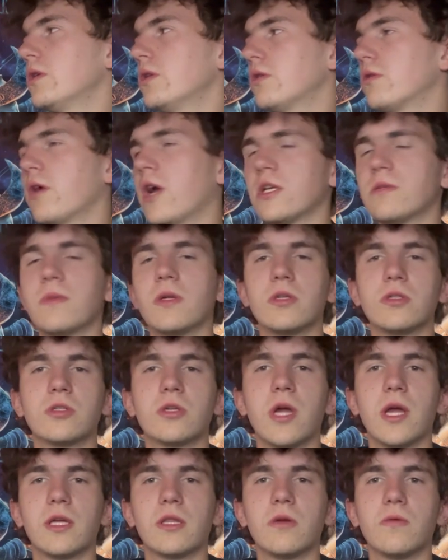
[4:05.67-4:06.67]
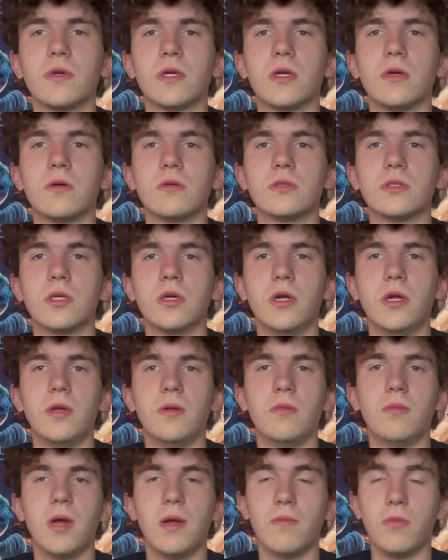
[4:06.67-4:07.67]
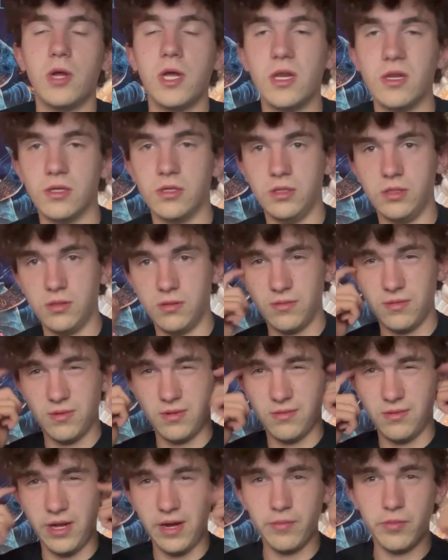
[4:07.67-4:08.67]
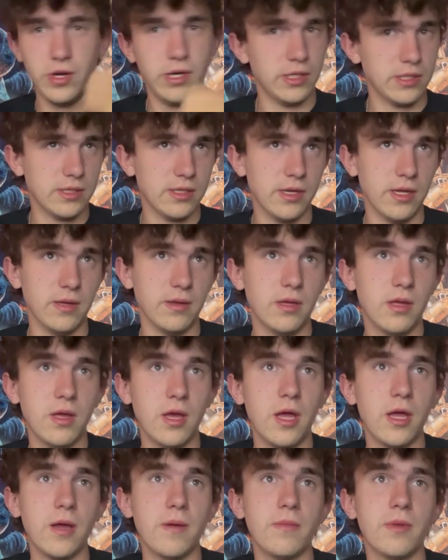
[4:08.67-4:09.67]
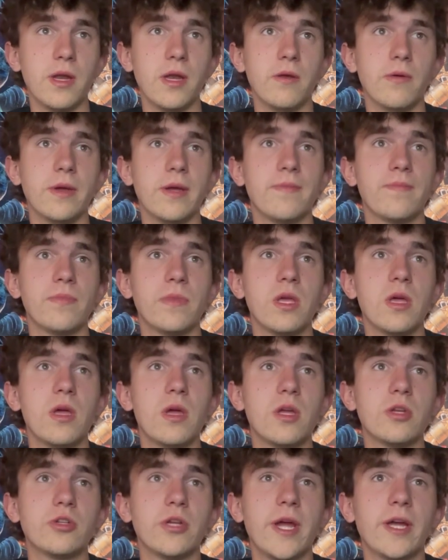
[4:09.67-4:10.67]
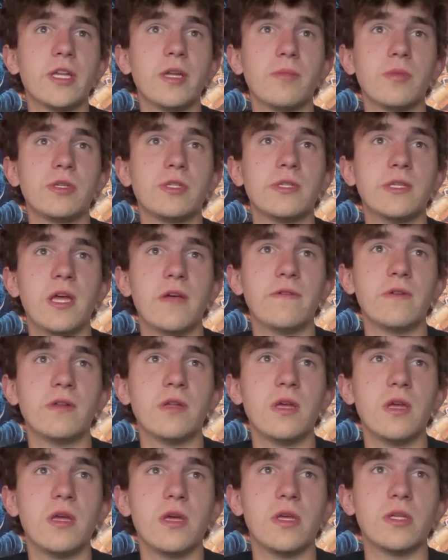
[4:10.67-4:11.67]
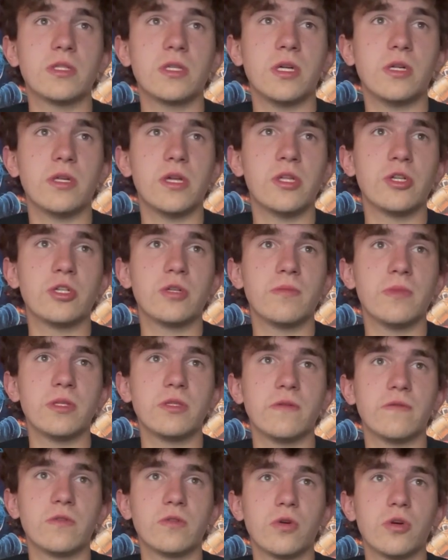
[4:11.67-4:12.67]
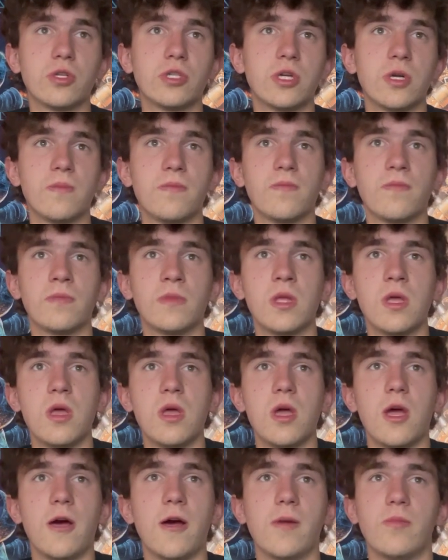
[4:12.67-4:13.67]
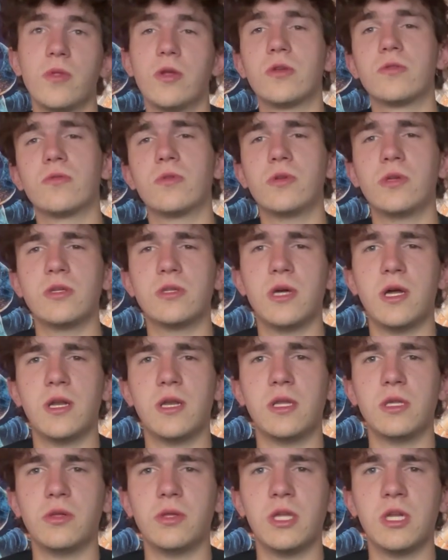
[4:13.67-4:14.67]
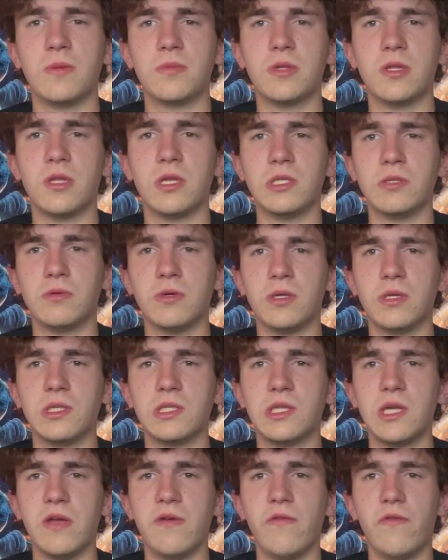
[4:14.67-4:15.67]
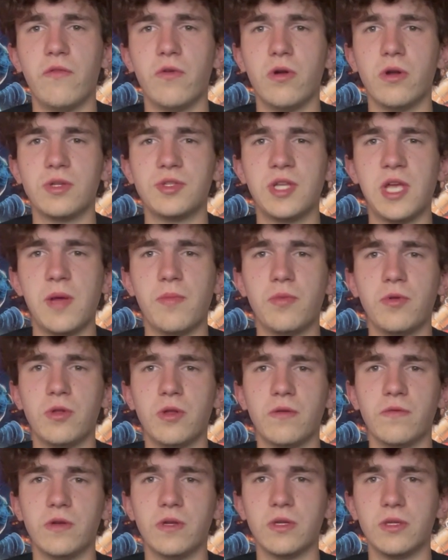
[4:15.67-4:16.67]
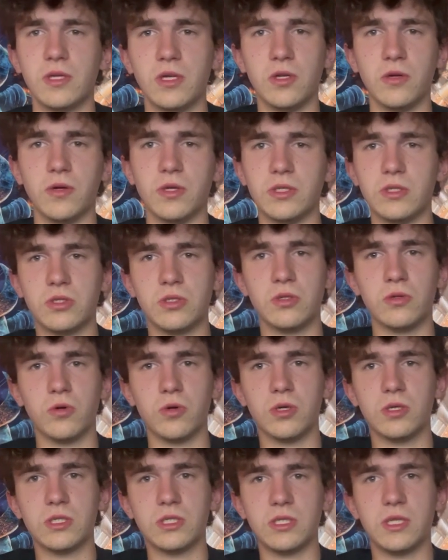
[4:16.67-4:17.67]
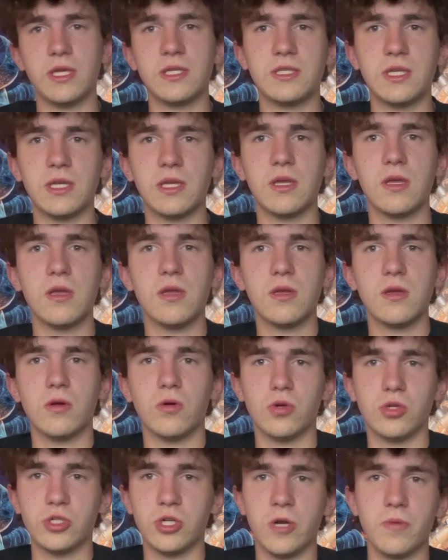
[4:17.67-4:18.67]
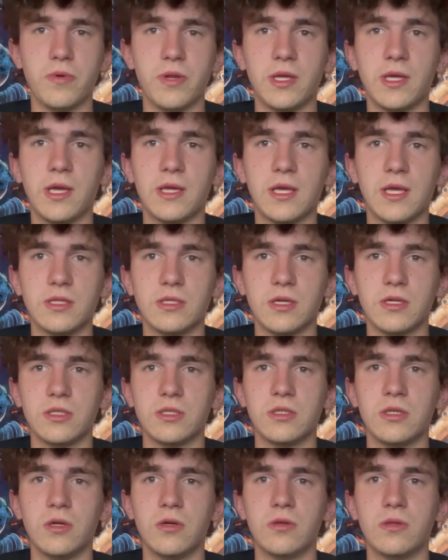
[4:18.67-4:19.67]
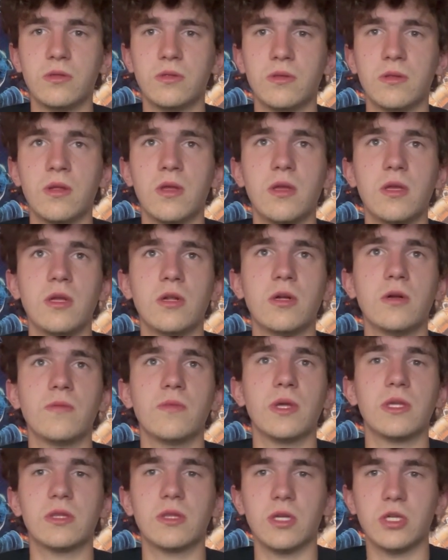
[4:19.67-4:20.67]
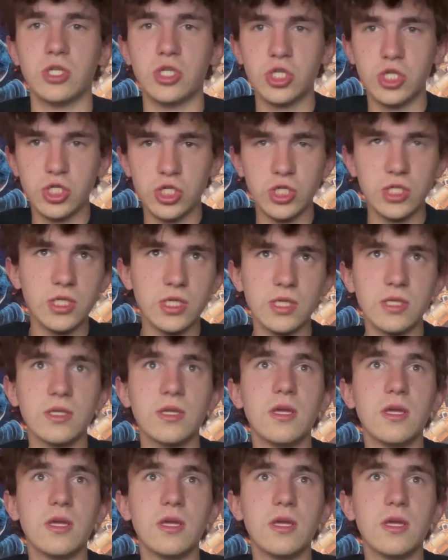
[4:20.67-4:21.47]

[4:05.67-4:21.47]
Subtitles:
thrash metal track. There we go. Sorry, my brain is not braining today. But anyway, track number 7 is called Instruments of Torture. There's really not any lead up to this one, save for a sample of a sword slicing or sharpening, I guess, on a stone. Like the shink.